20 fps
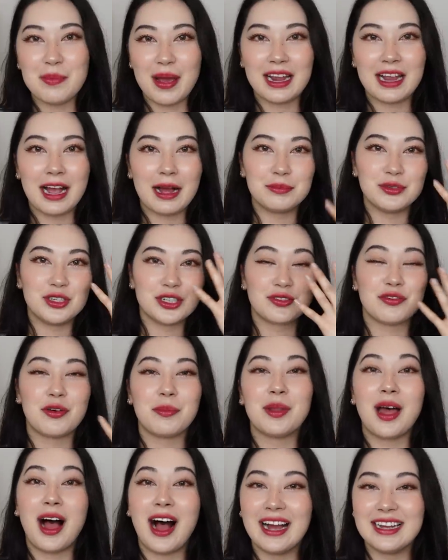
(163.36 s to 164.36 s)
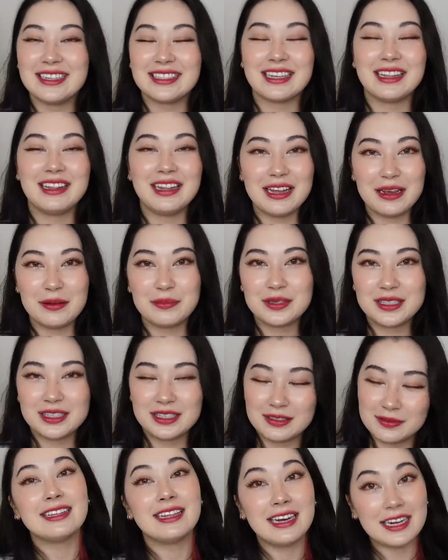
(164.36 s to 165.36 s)
makeup just from the eyes and
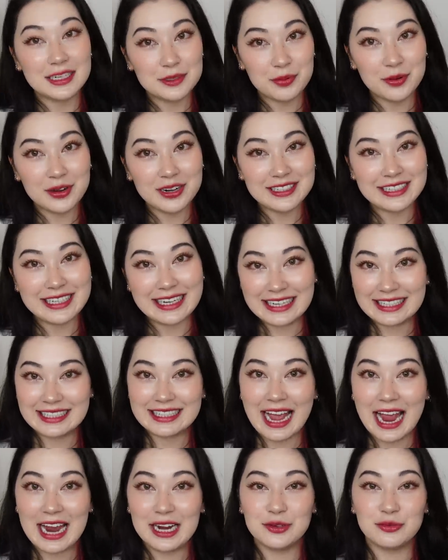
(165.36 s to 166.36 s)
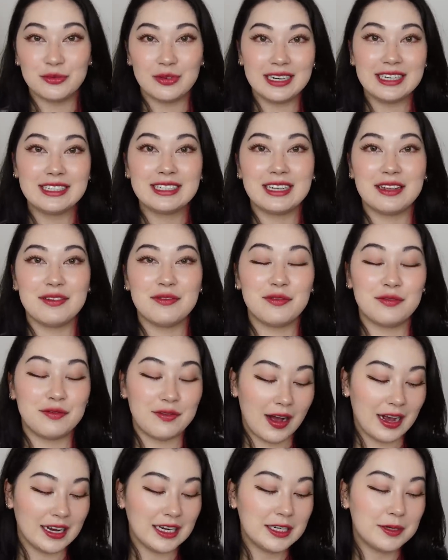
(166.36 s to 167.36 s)
lips. The next product is a recent
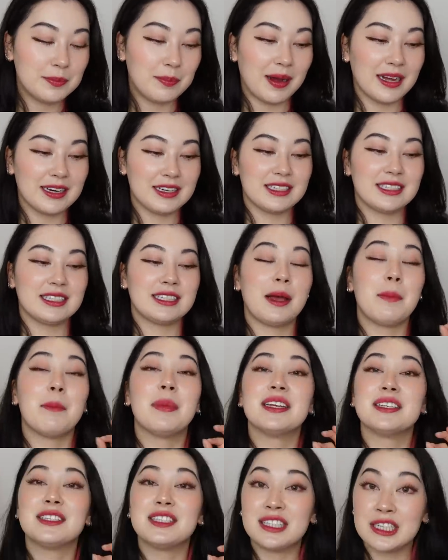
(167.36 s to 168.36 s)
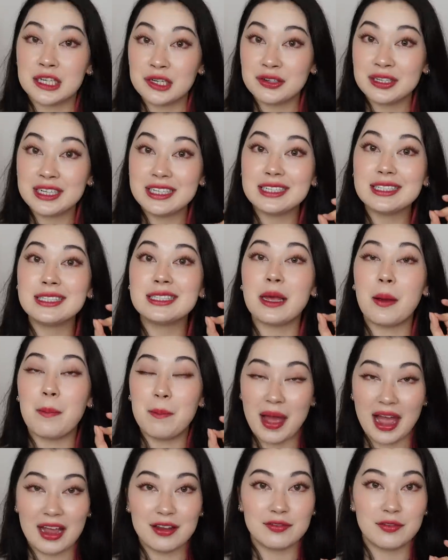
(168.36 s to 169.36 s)
find, but some serious
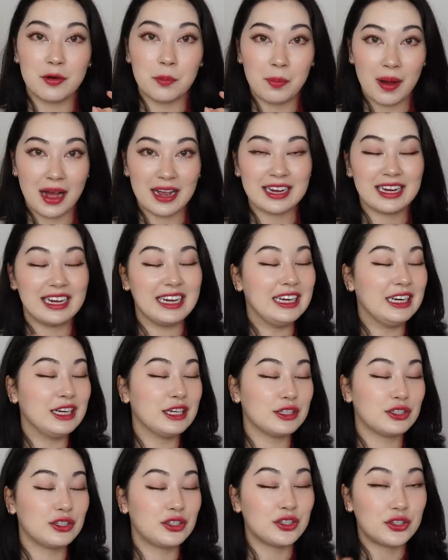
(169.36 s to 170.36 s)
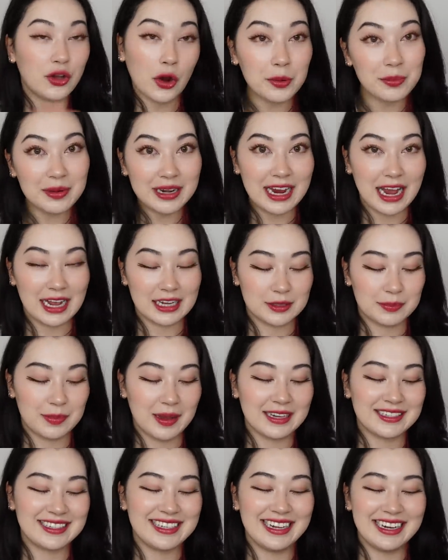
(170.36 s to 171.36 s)
bang for buck in so many
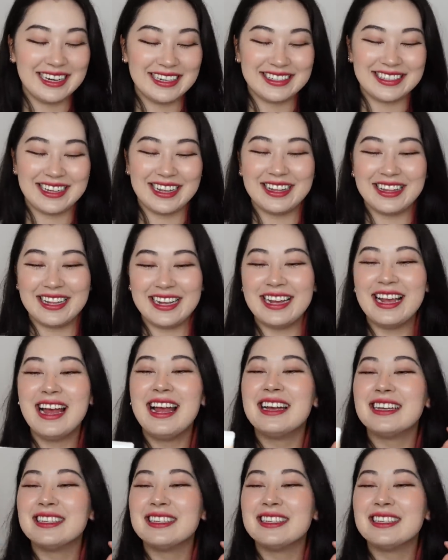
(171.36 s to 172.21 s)
aspects. It is the